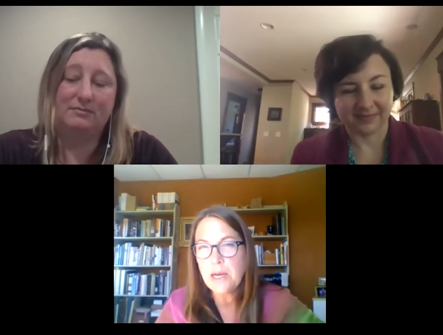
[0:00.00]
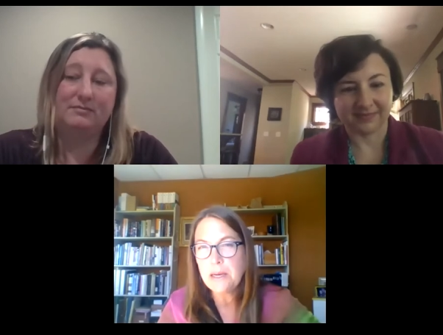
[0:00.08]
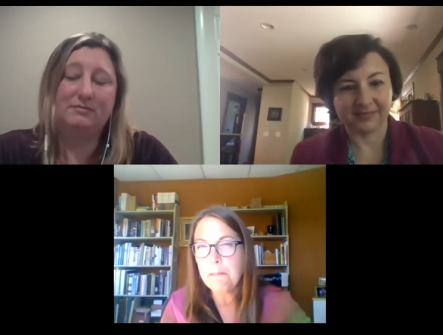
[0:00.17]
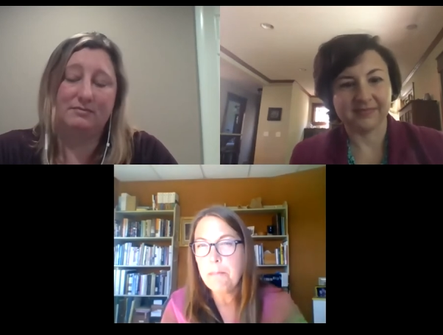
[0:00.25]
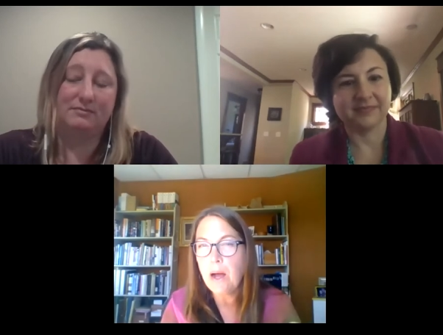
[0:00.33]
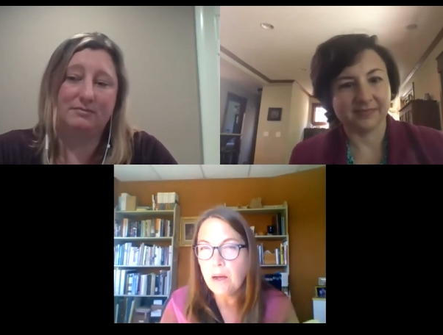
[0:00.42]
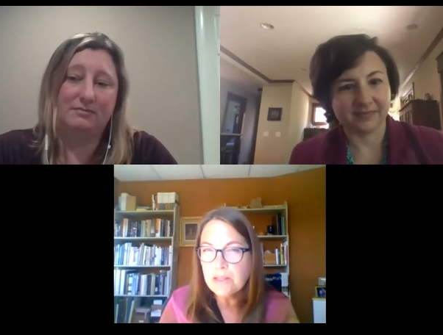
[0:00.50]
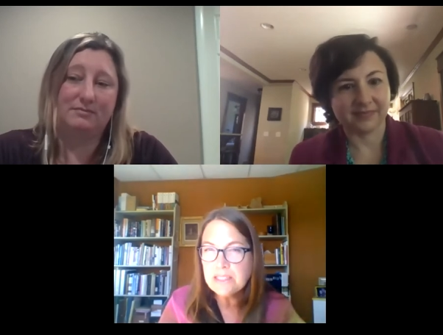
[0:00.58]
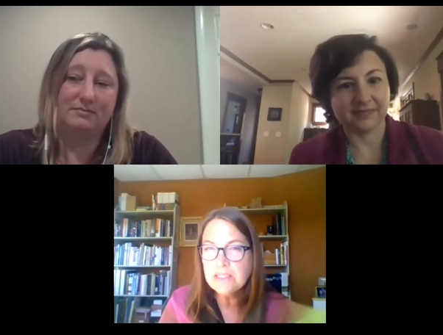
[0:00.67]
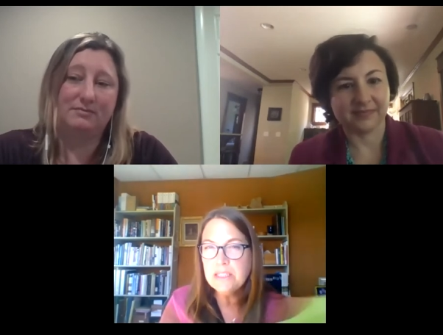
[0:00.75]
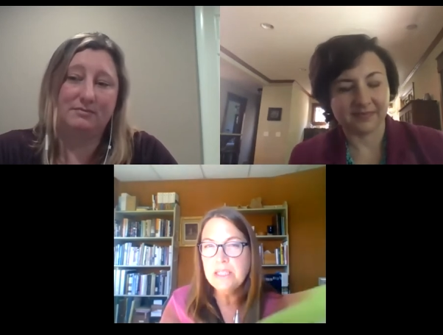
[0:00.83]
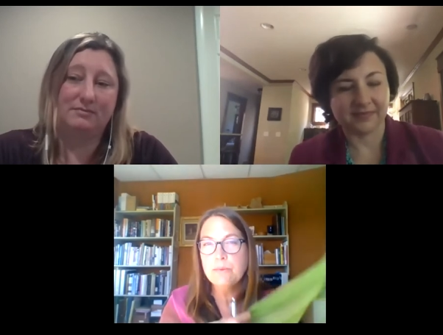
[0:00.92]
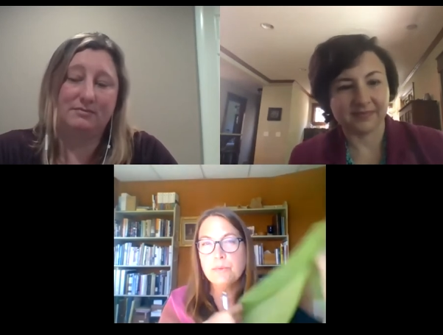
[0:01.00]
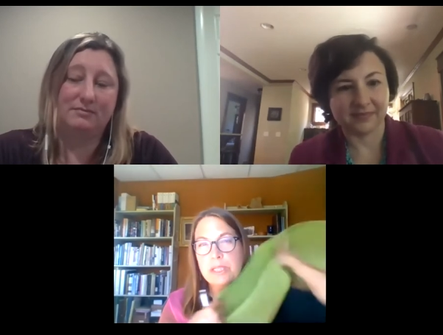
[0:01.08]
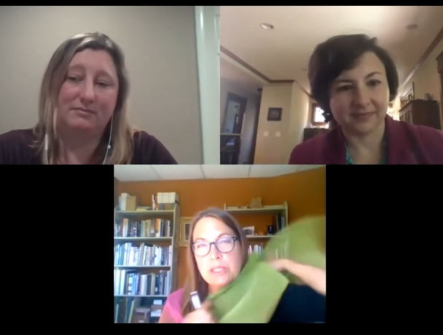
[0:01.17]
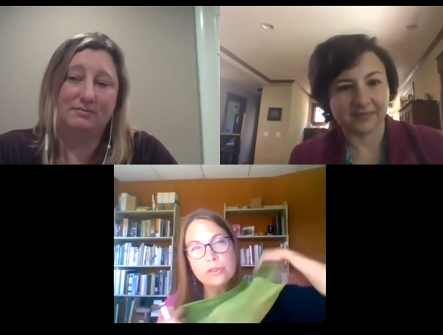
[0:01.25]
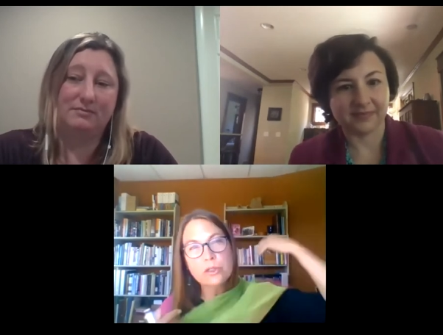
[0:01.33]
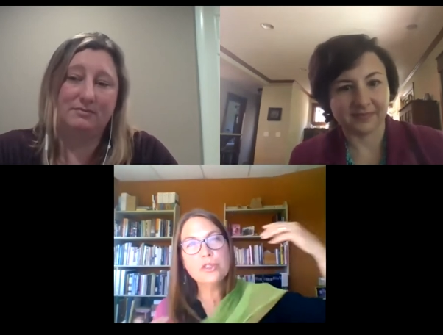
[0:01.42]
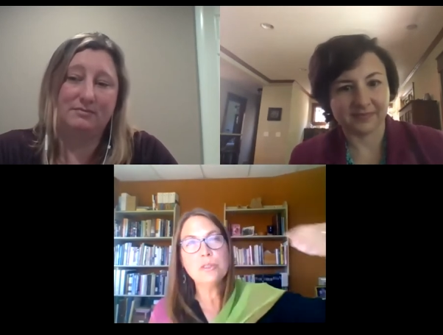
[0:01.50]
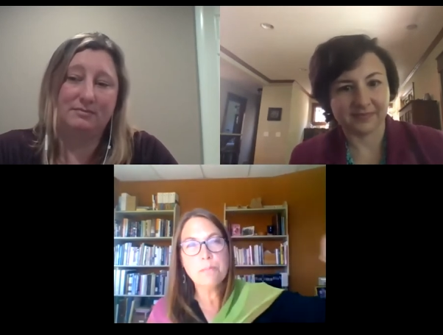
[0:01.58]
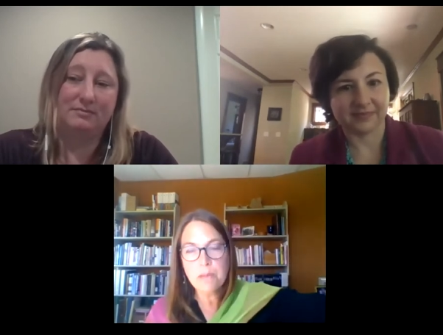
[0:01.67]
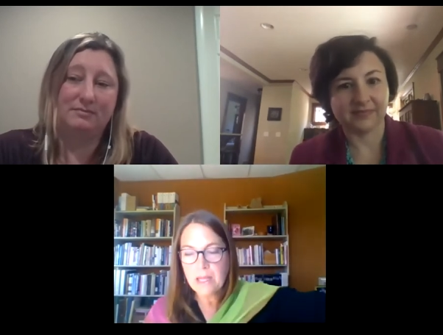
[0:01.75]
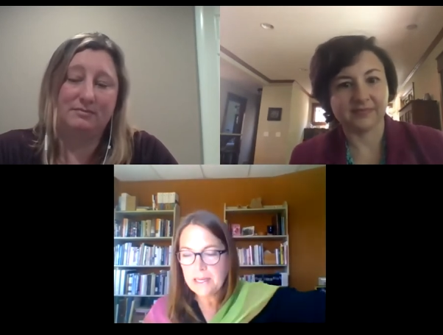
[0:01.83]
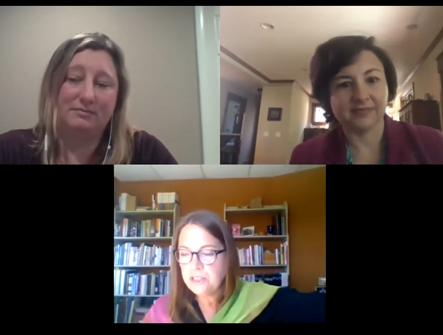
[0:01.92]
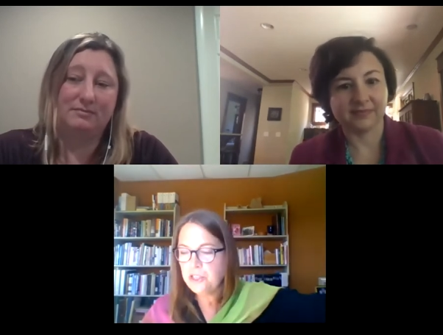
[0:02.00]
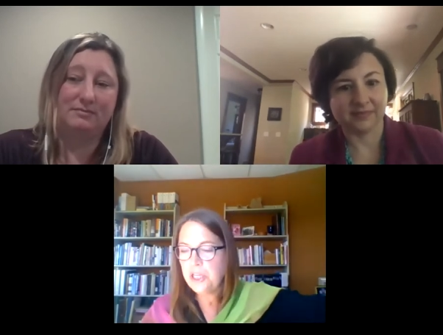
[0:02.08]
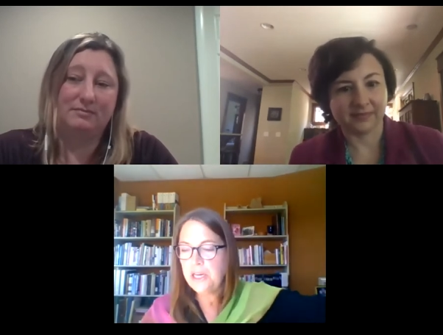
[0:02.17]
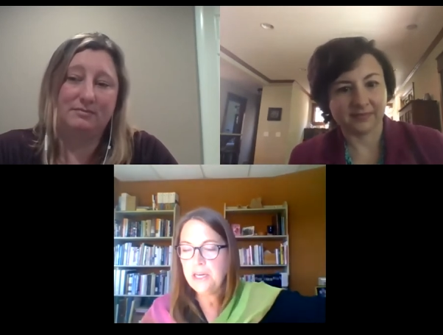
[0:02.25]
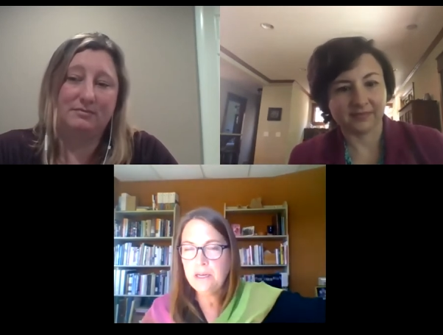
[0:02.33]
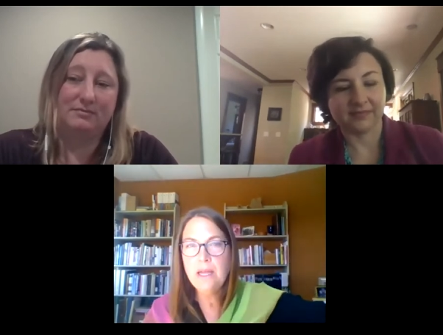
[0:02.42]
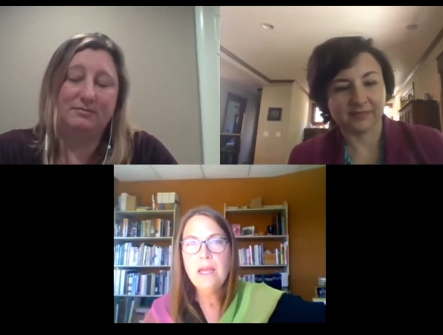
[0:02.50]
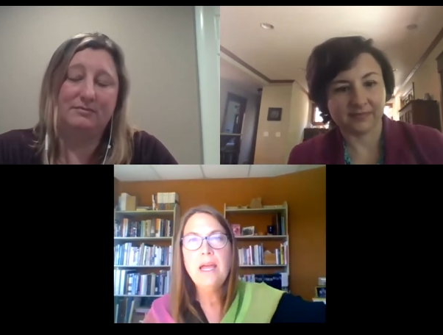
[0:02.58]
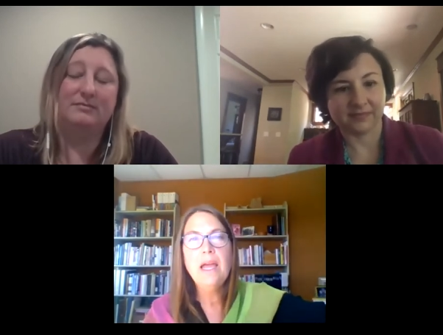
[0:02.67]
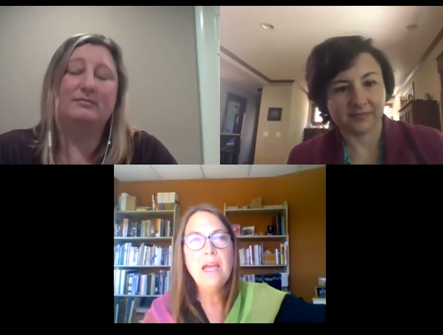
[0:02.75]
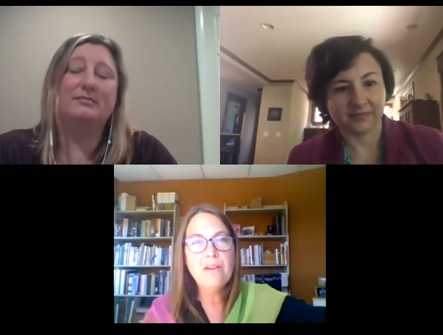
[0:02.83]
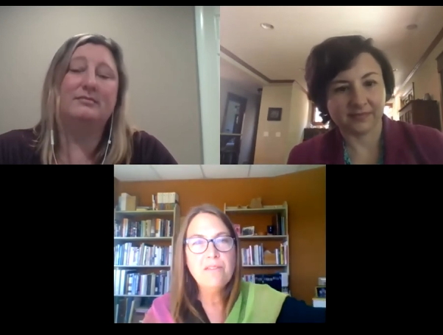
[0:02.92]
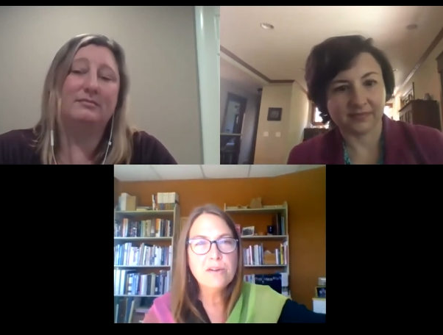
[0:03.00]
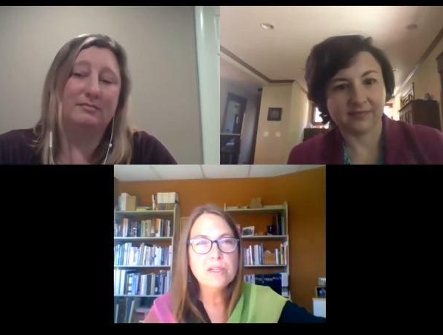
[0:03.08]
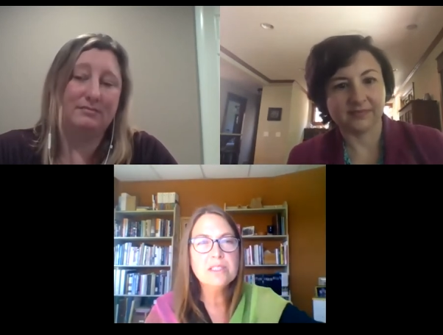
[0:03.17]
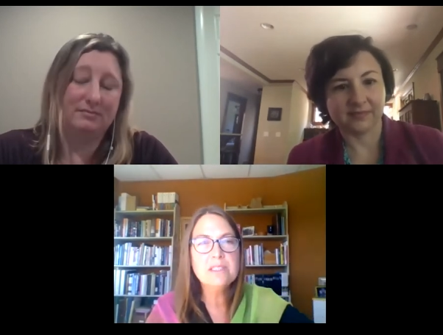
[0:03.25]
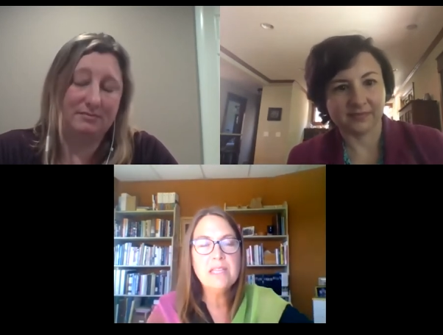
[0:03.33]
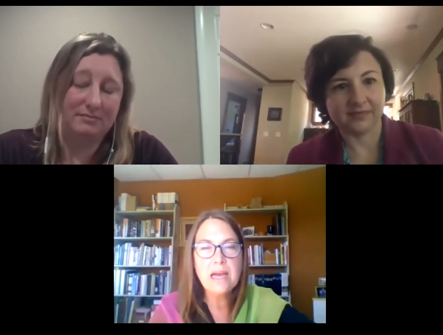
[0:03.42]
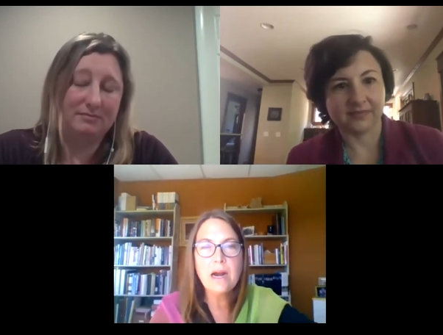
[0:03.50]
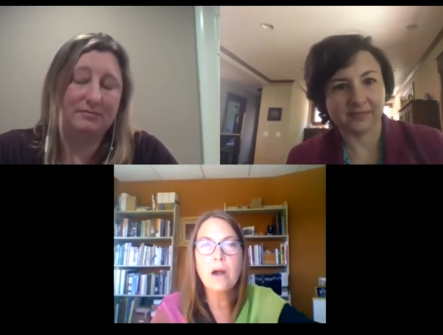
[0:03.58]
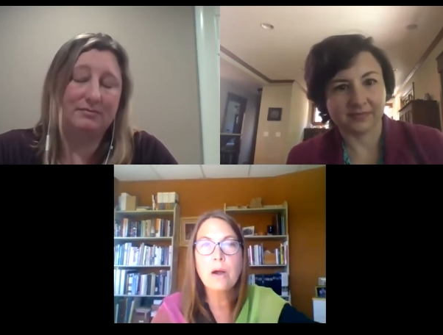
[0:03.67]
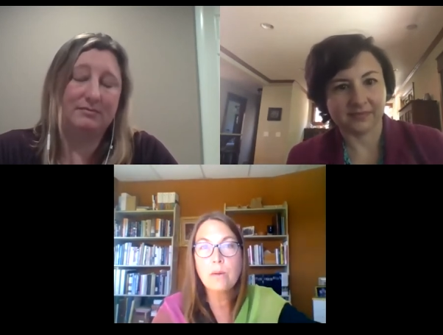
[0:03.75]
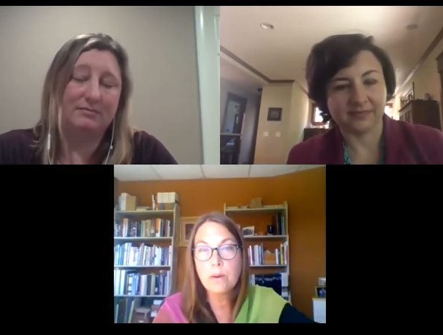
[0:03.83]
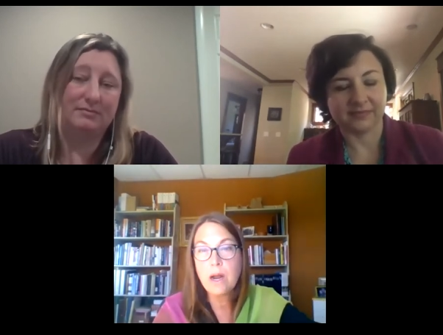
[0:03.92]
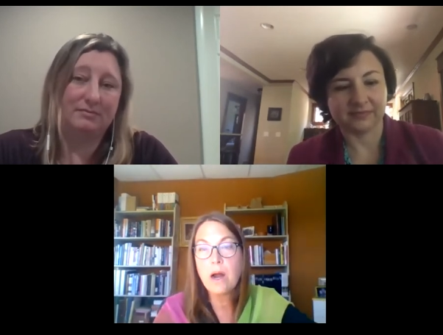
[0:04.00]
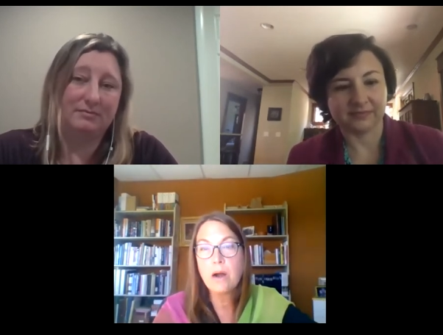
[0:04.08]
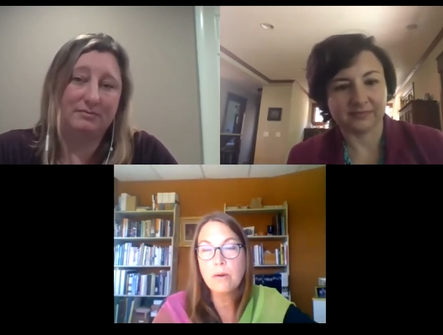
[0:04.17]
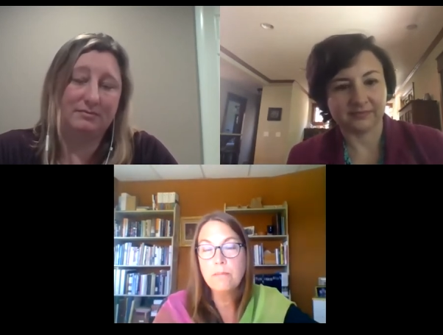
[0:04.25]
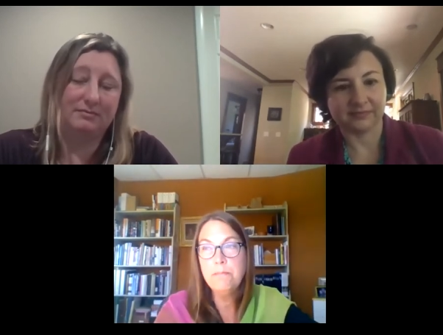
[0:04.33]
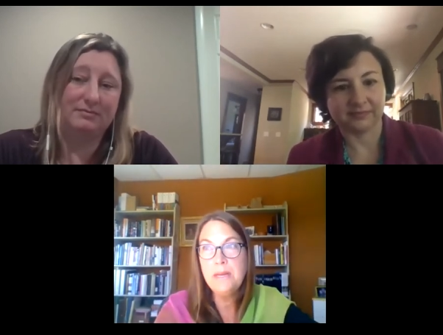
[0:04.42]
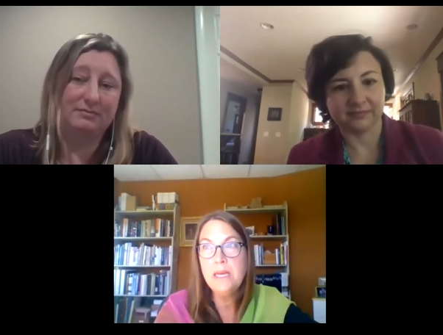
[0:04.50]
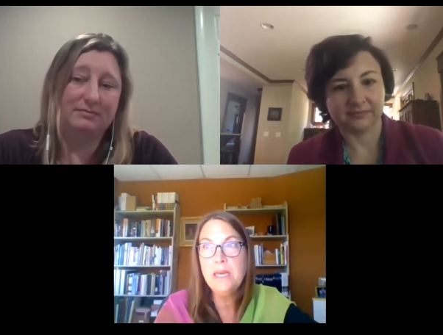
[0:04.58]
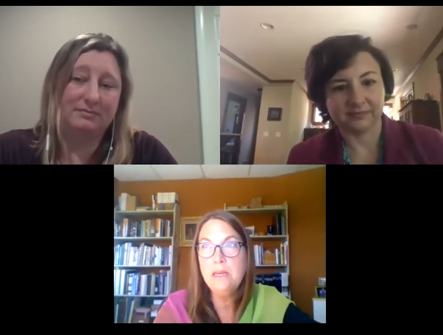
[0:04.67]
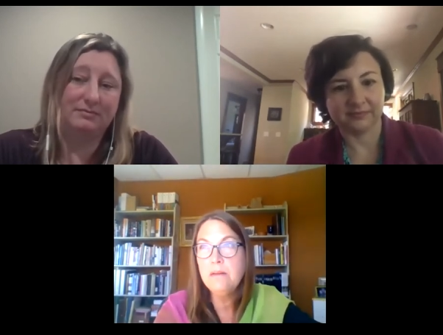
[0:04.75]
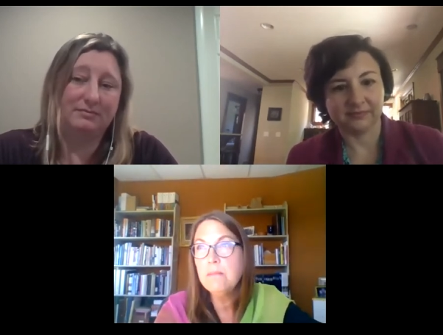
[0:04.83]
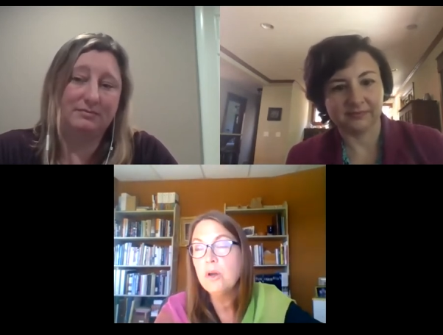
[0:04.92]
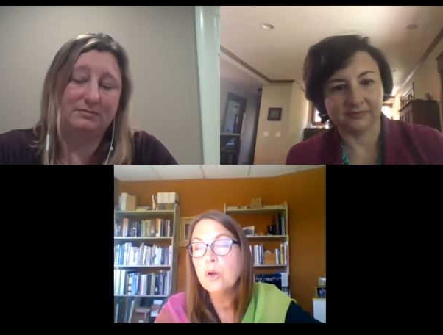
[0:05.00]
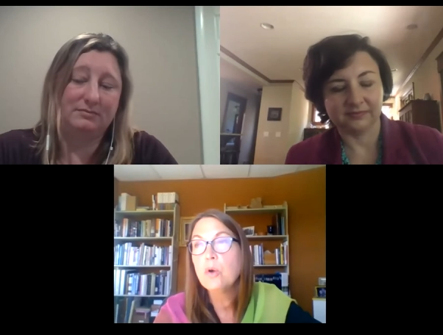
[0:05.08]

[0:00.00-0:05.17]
Speaker 1: kind of policy, research, supply chain efforts that are, are being